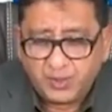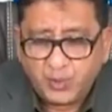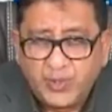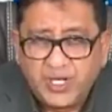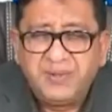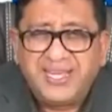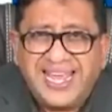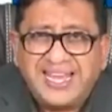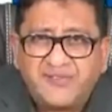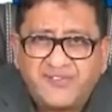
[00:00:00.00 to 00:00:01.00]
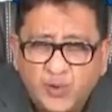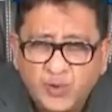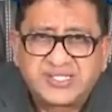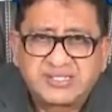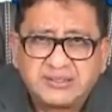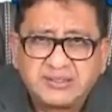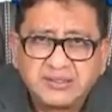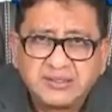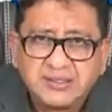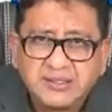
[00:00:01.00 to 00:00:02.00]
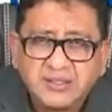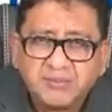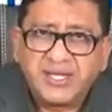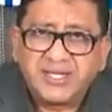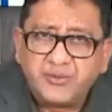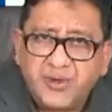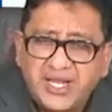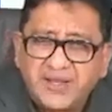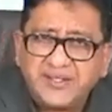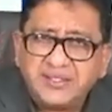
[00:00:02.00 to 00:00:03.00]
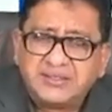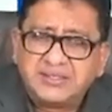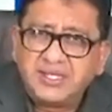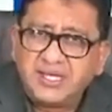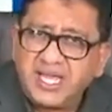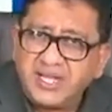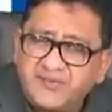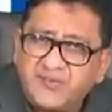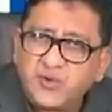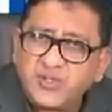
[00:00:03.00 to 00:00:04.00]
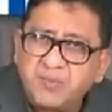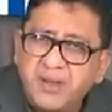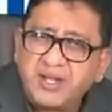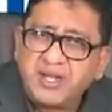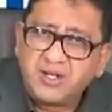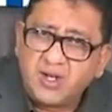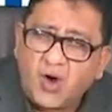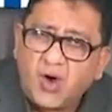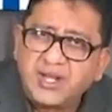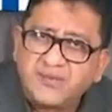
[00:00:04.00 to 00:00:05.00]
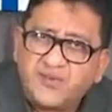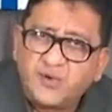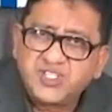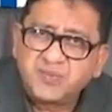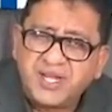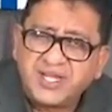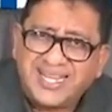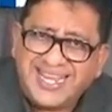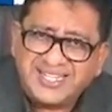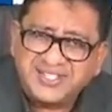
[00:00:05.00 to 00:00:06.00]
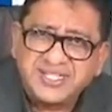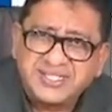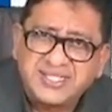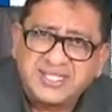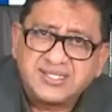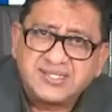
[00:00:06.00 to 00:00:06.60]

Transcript: will be enforced by the relevant enforcement, law enforcement agencies.